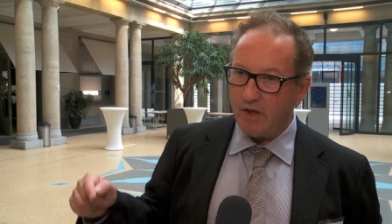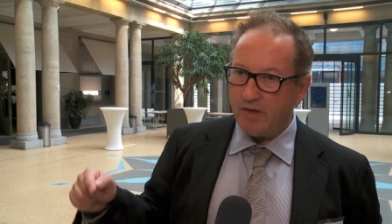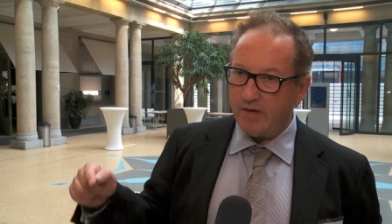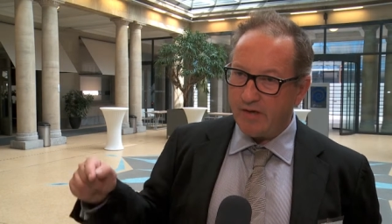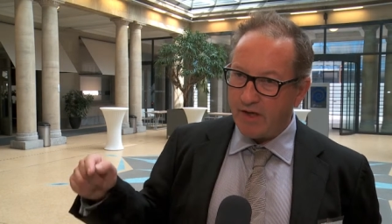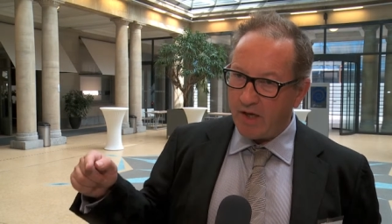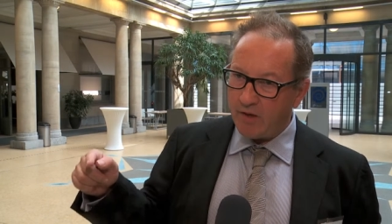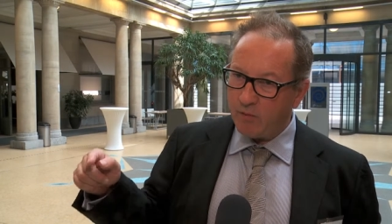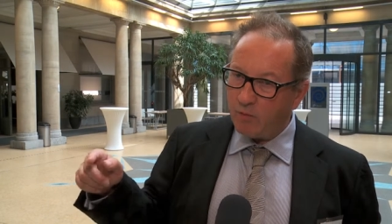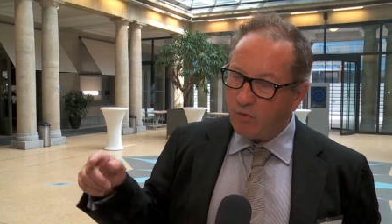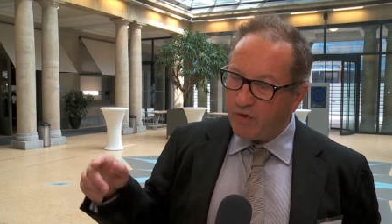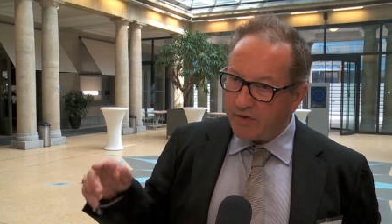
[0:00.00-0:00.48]

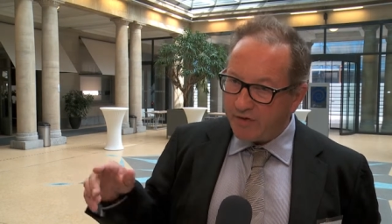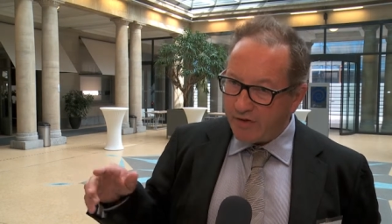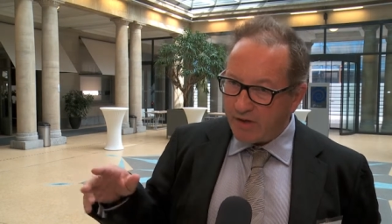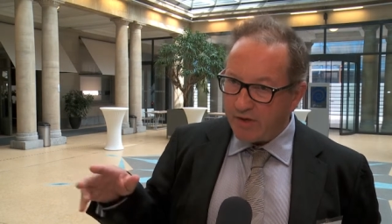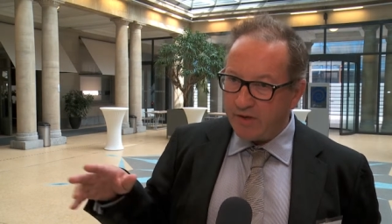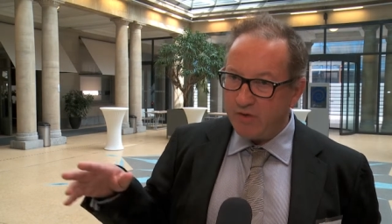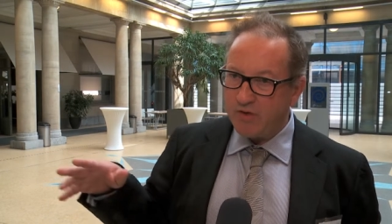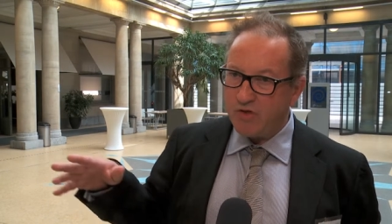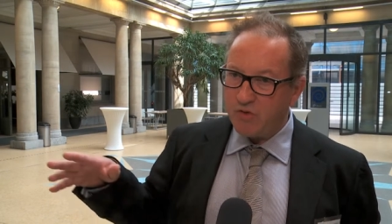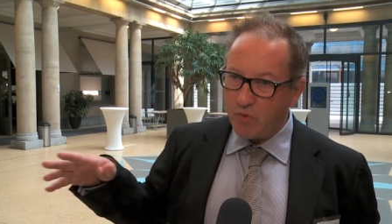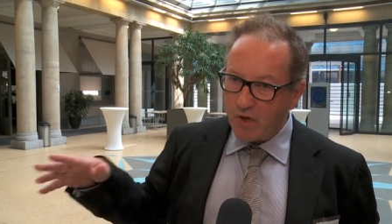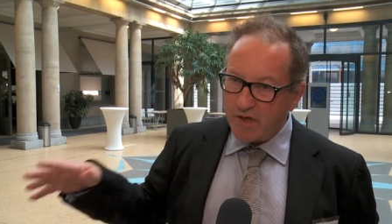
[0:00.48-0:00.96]
then
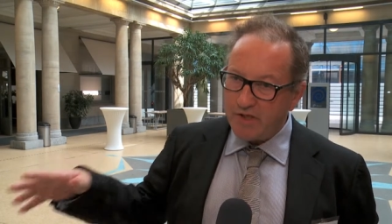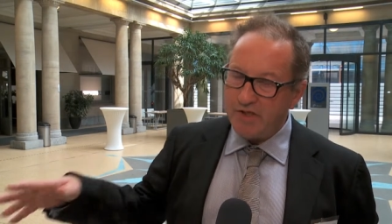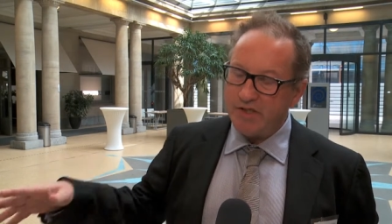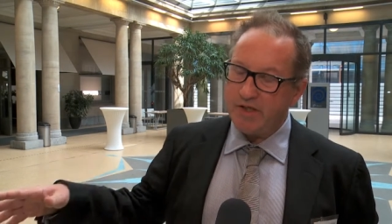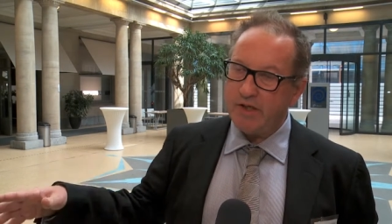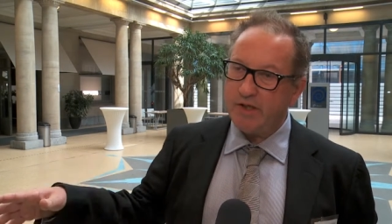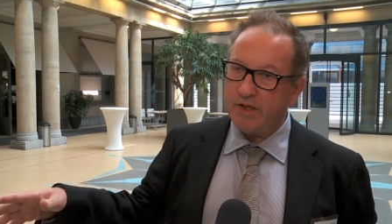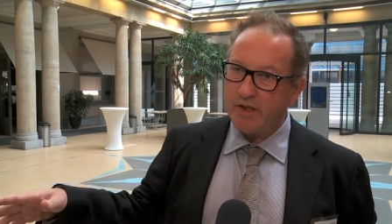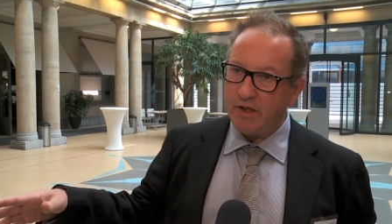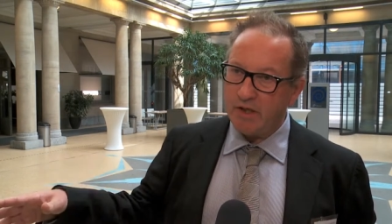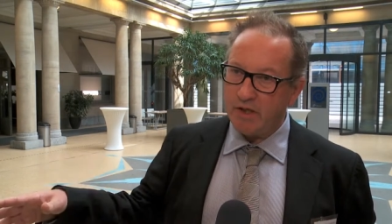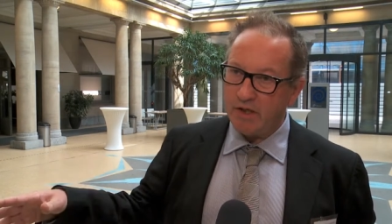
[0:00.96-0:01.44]
within 20
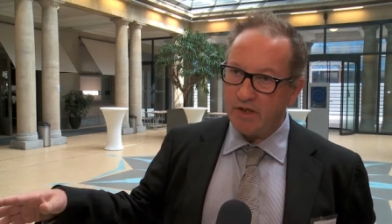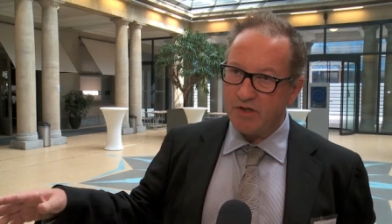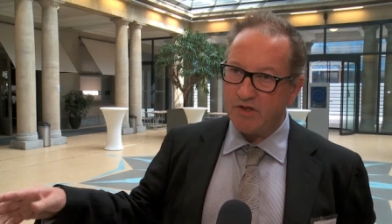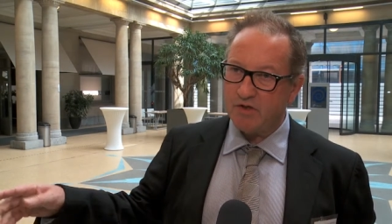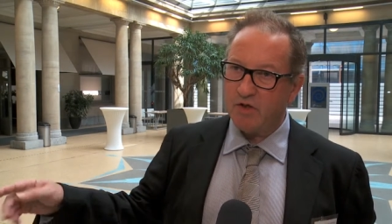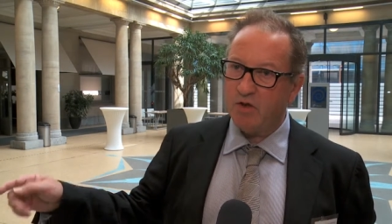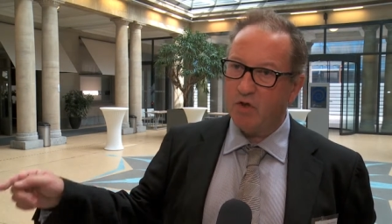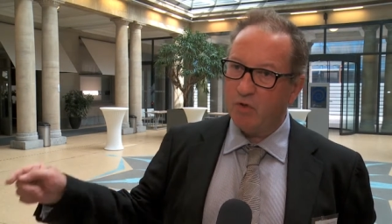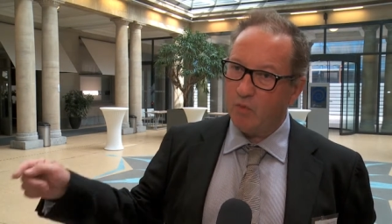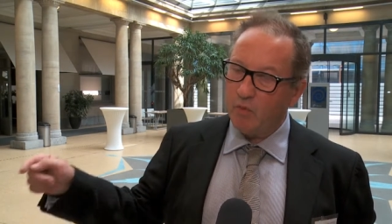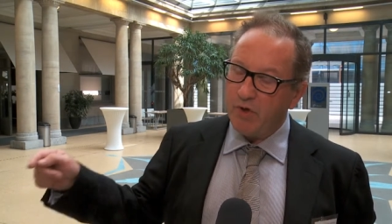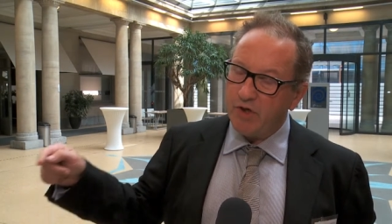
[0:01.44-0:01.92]
years
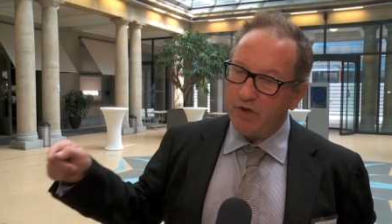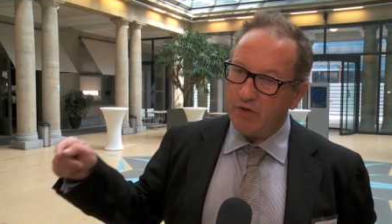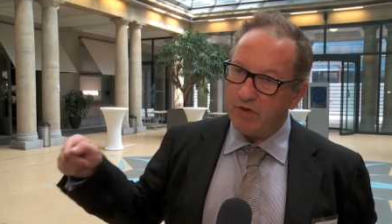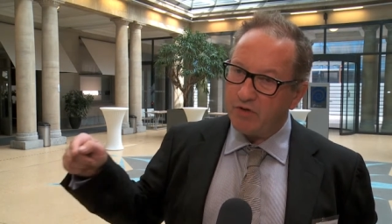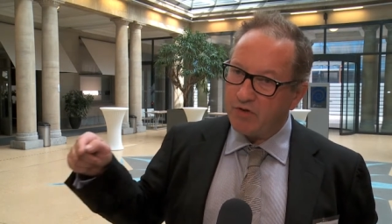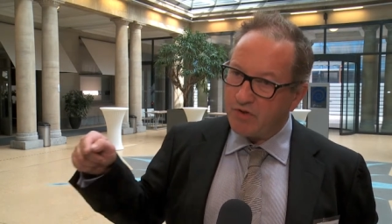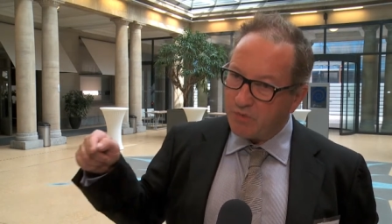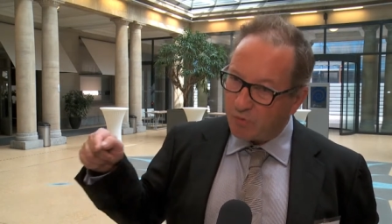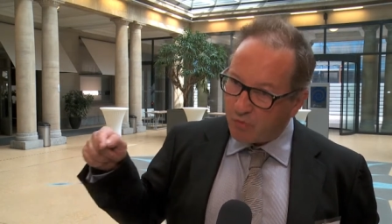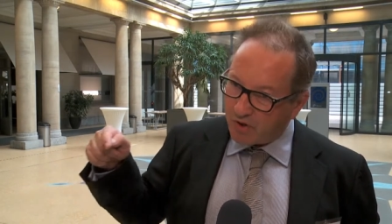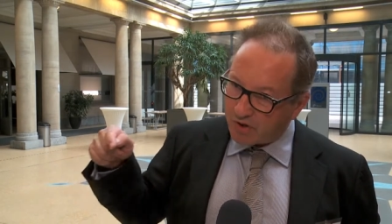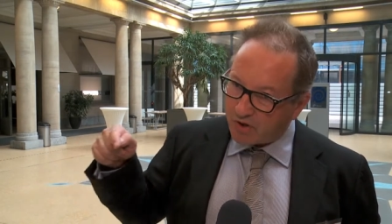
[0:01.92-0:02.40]
we
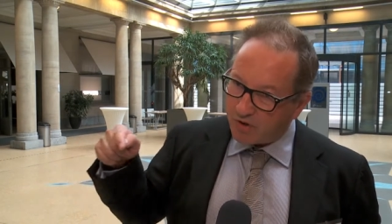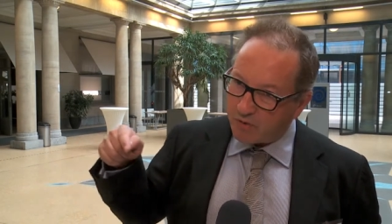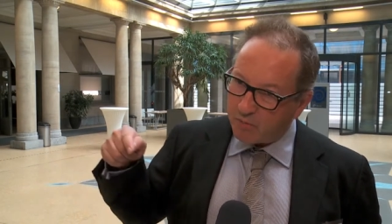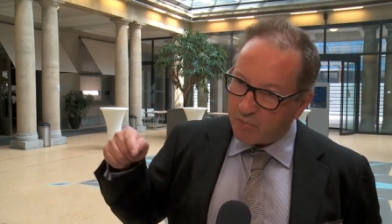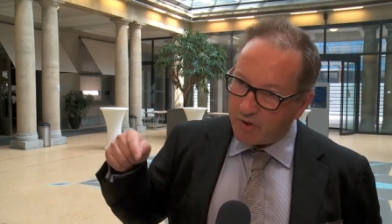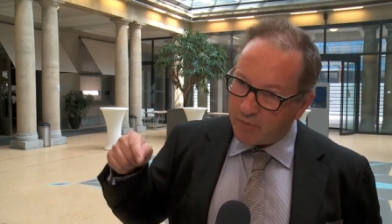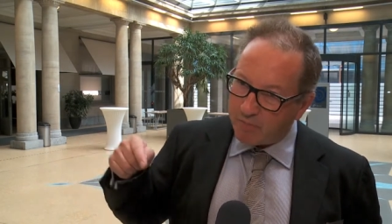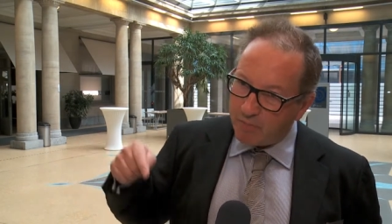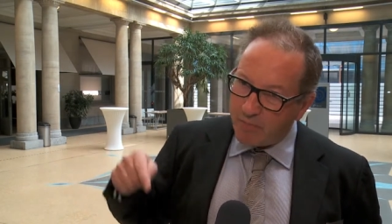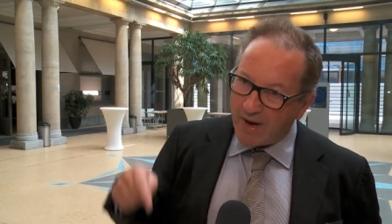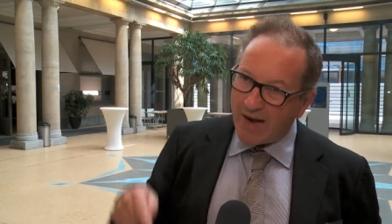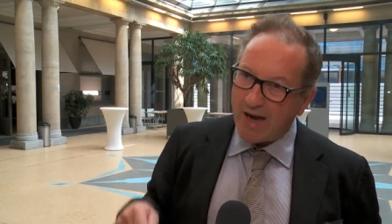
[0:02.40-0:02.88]
could
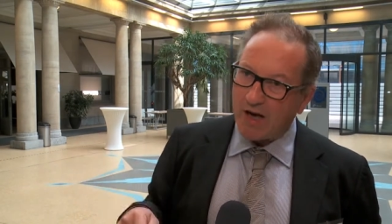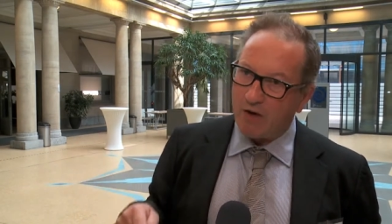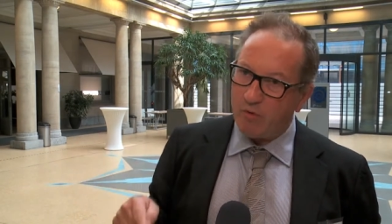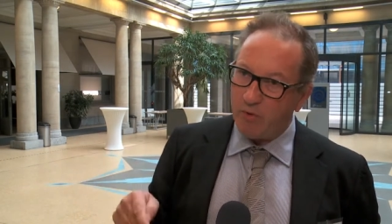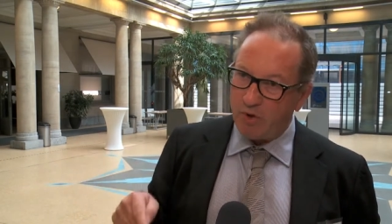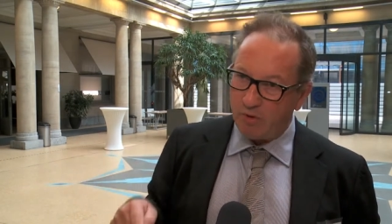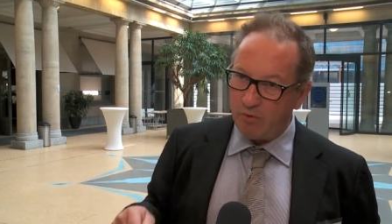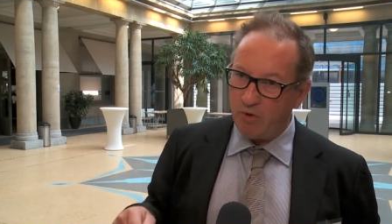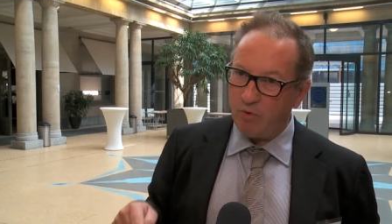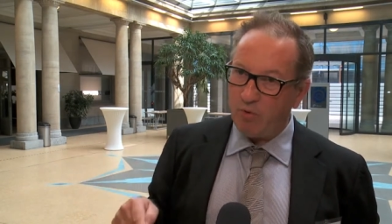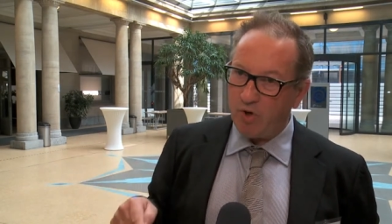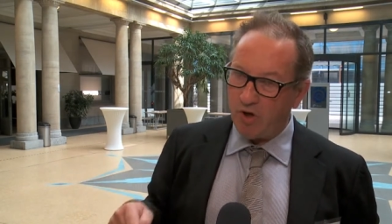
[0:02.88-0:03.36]
be back
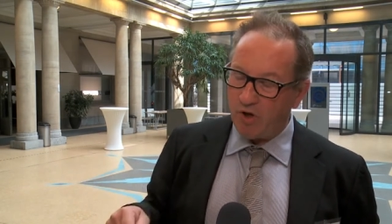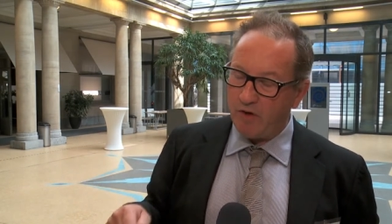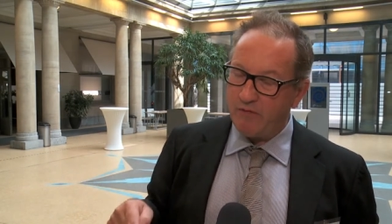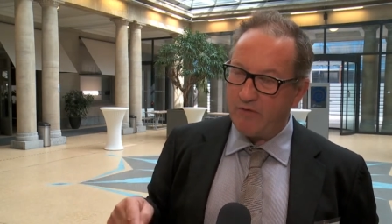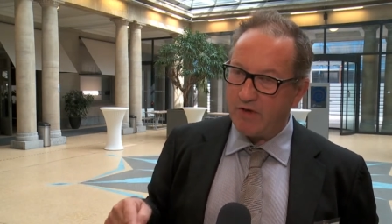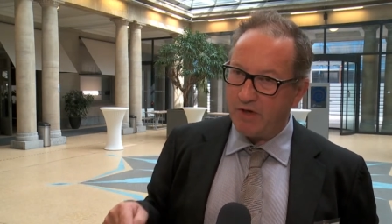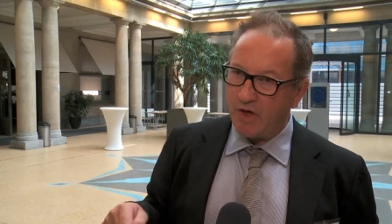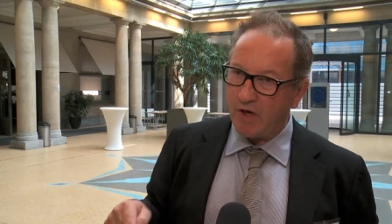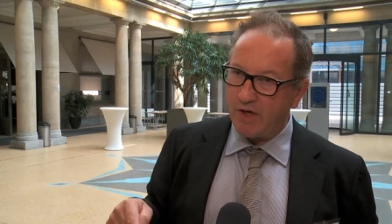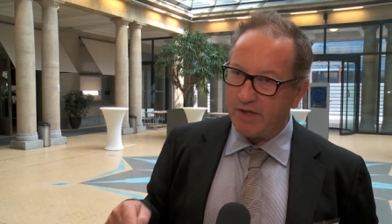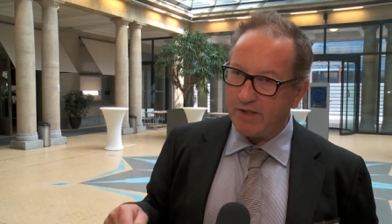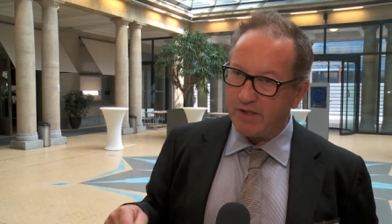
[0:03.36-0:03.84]
where we were in the
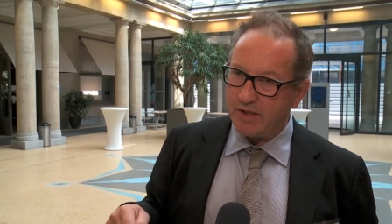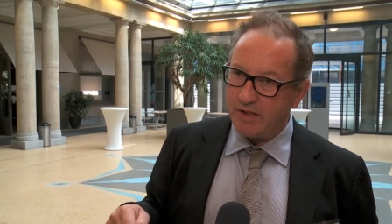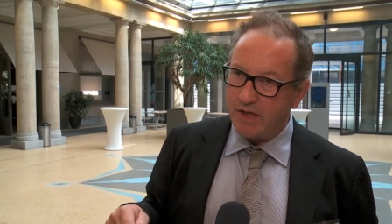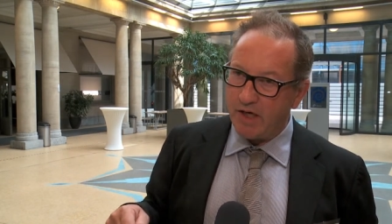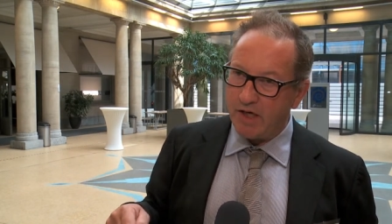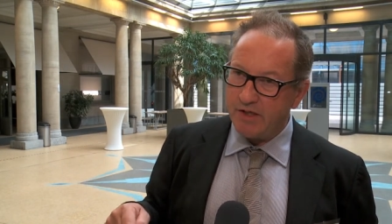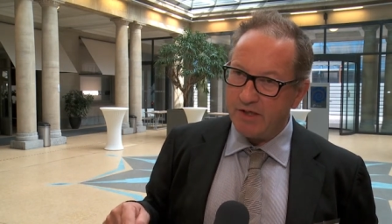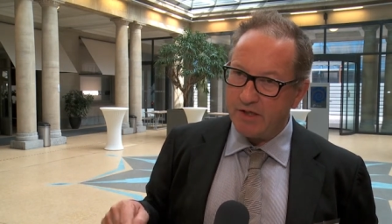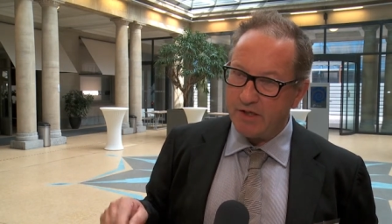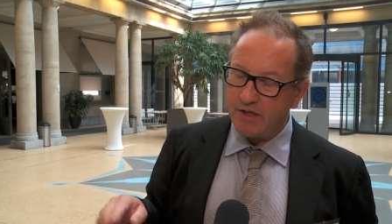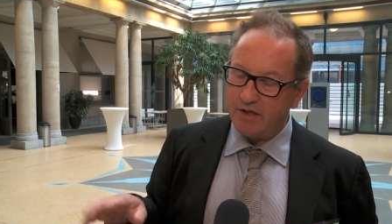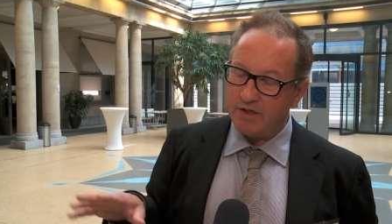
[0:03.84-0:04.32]

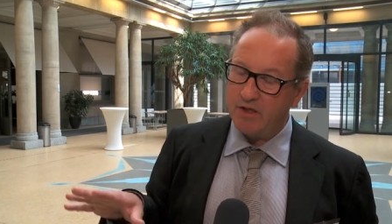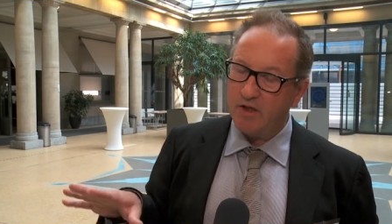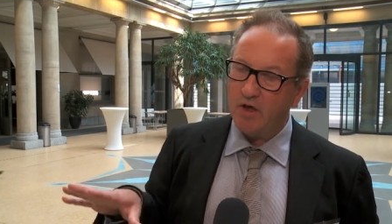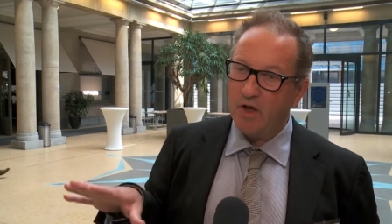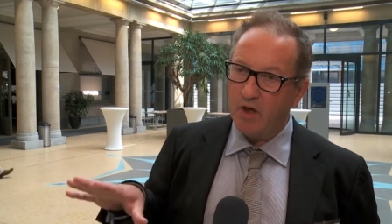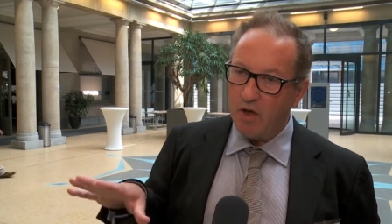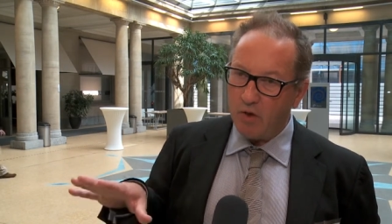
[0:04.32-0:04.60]
1980s